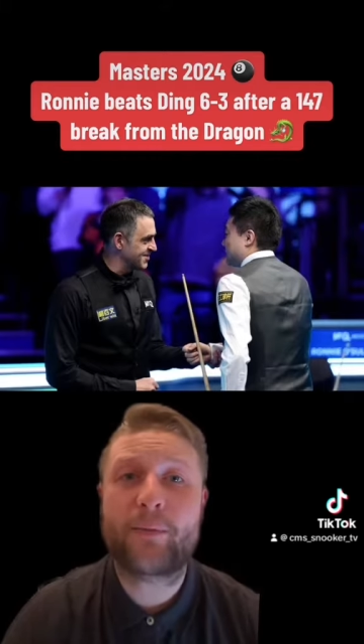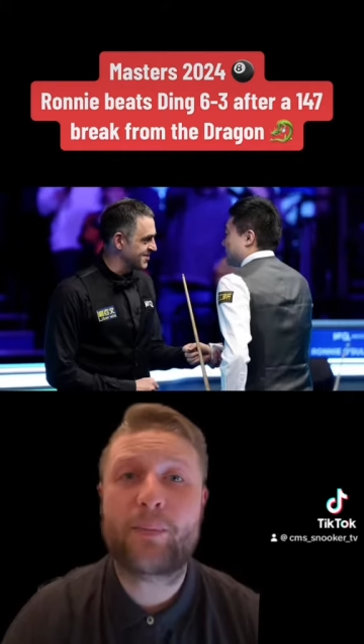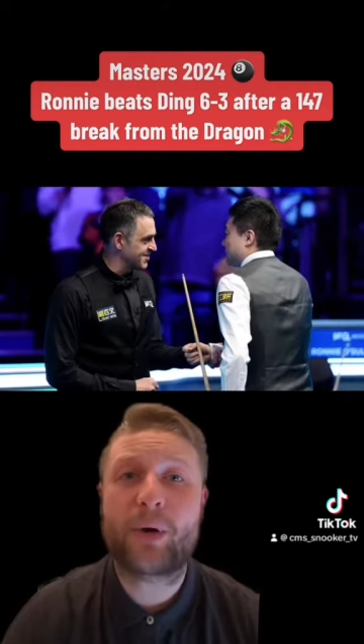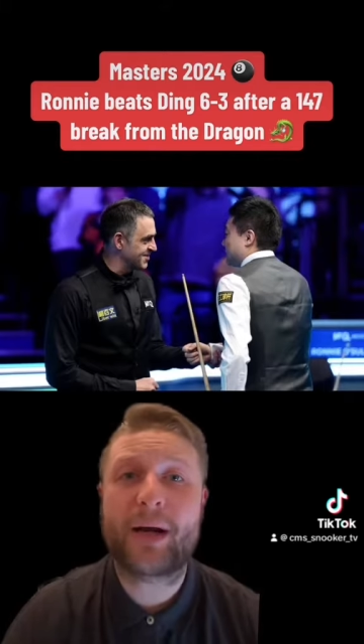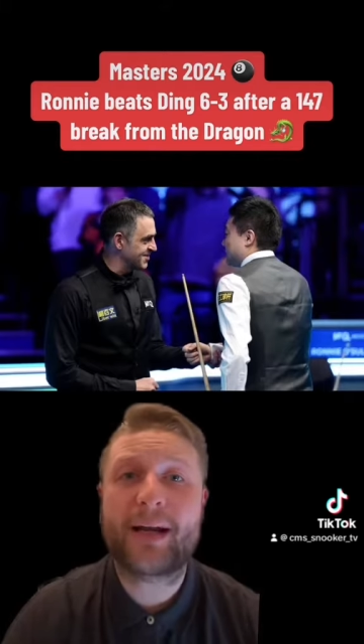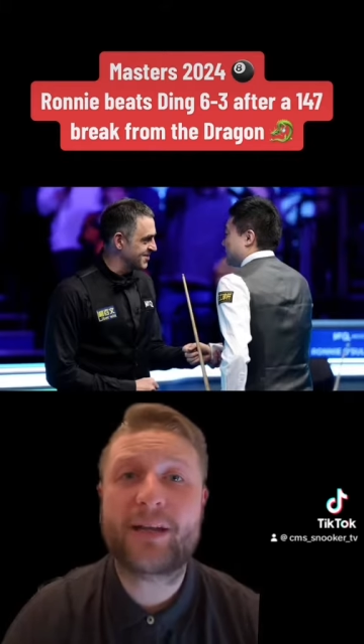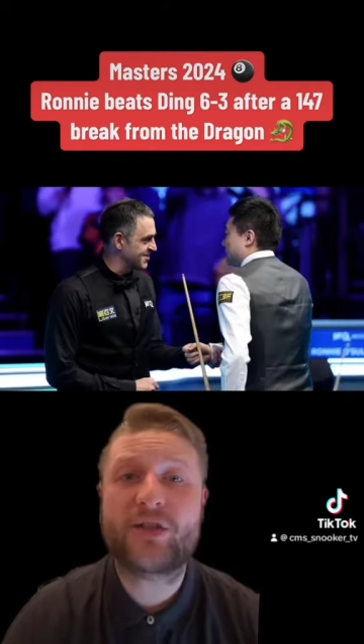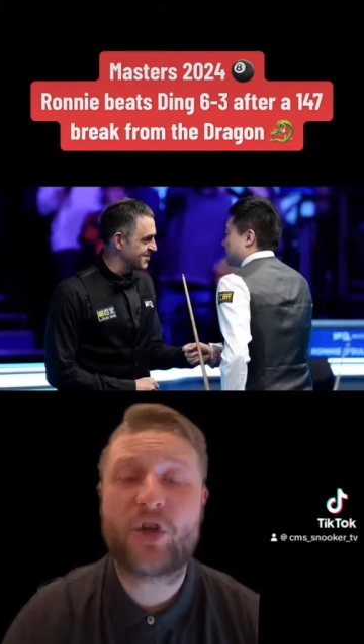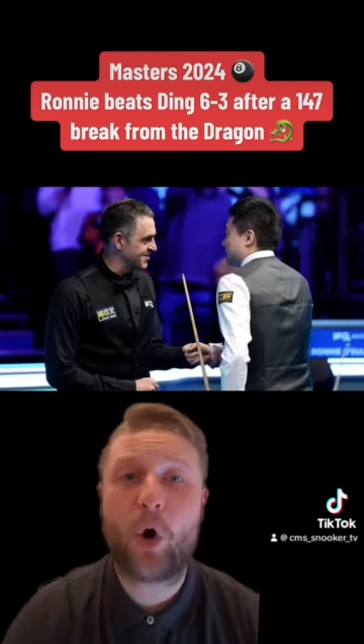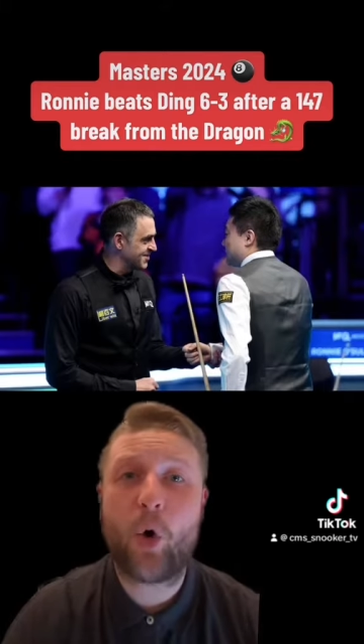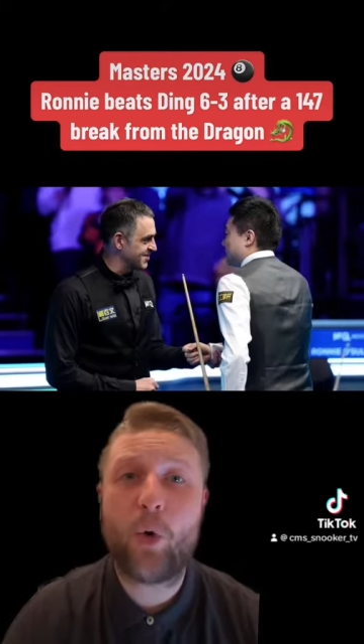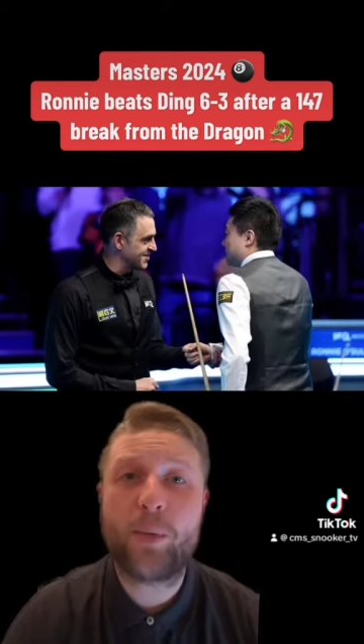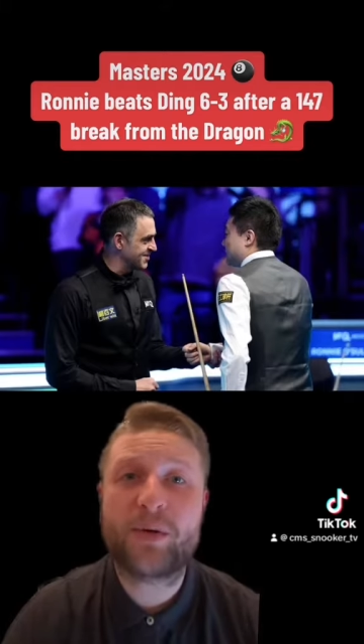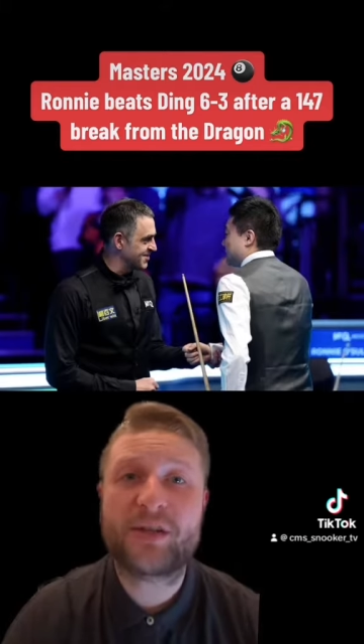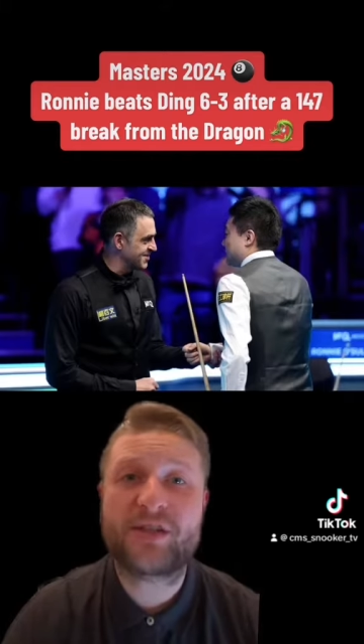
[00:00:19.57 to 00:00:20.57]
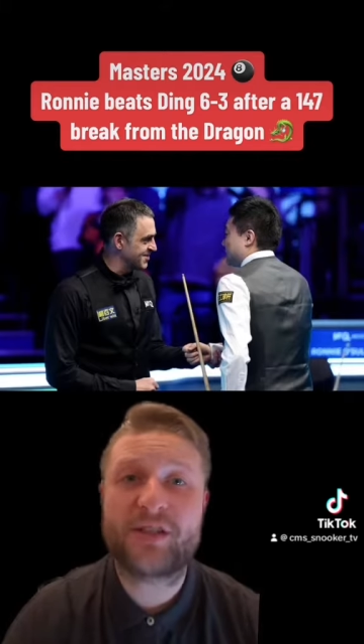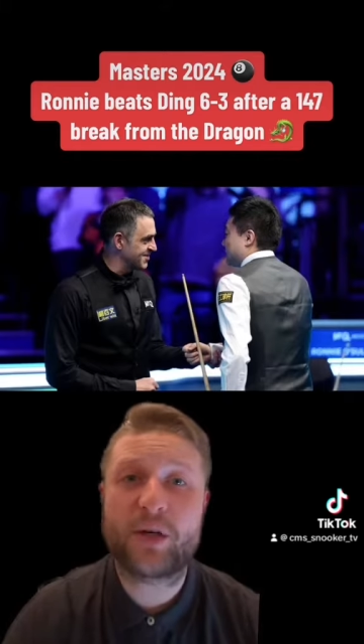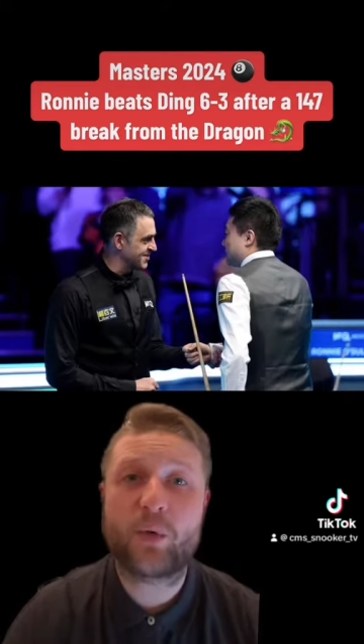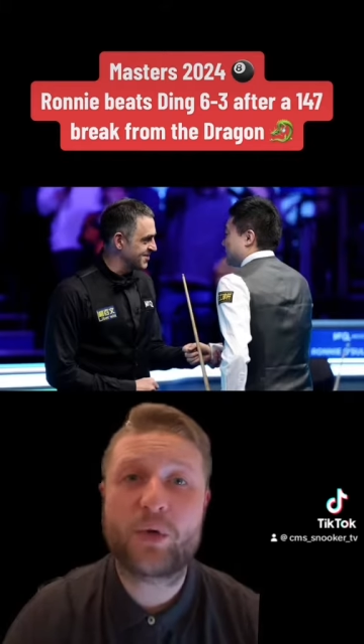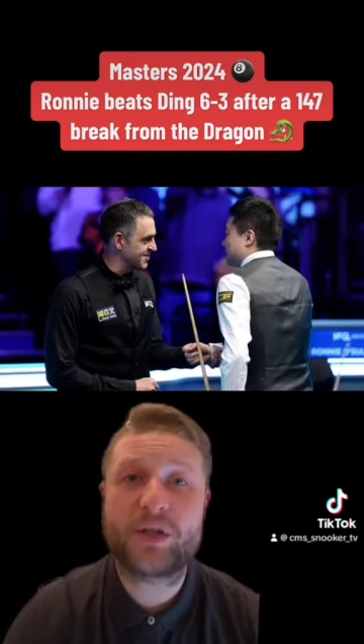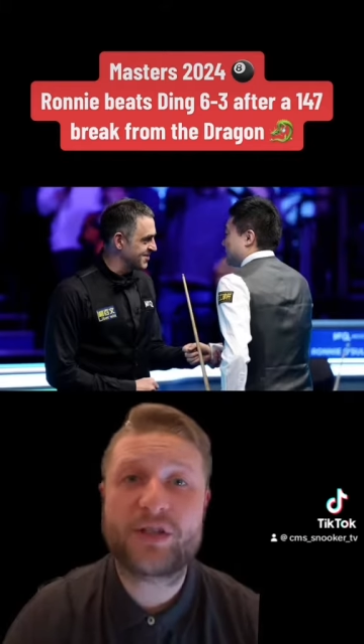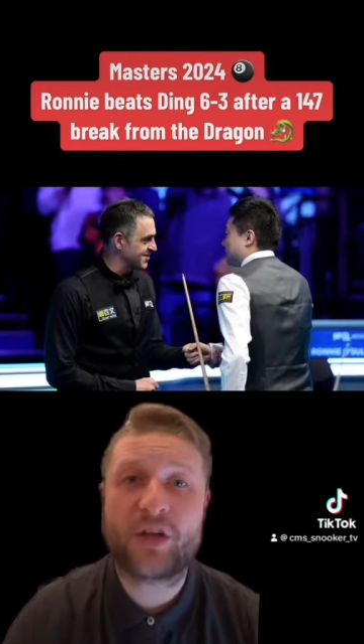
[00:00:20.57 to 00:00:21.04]
break to all but
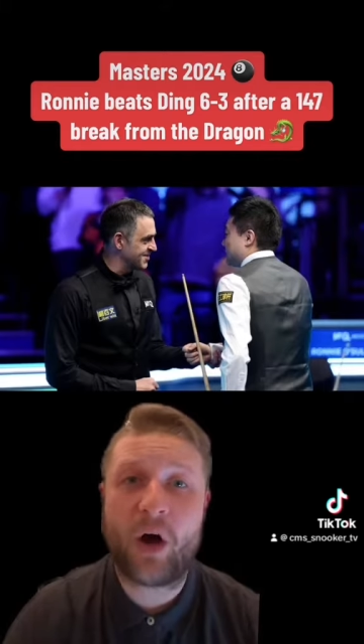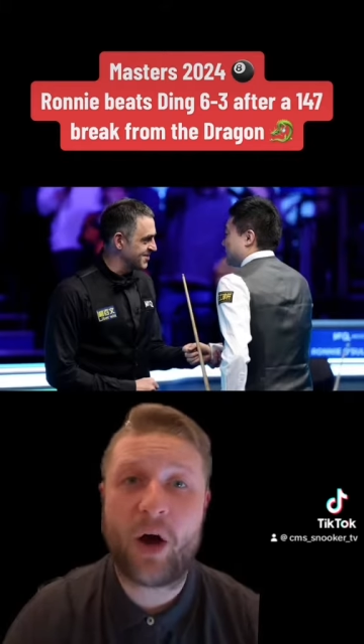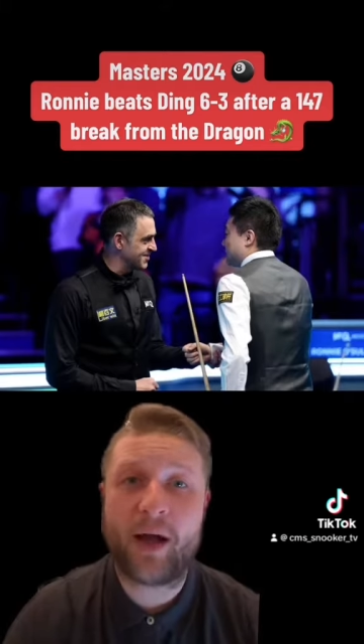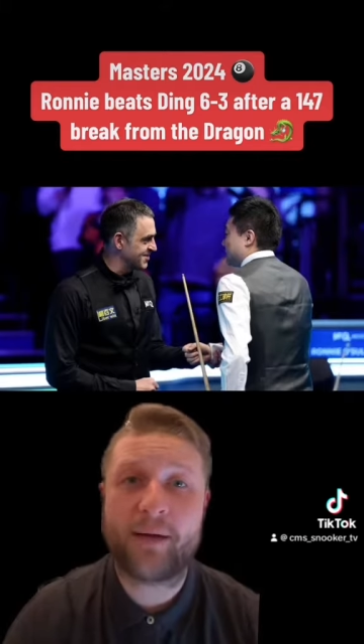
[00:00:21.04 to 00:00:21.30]
seal the tie.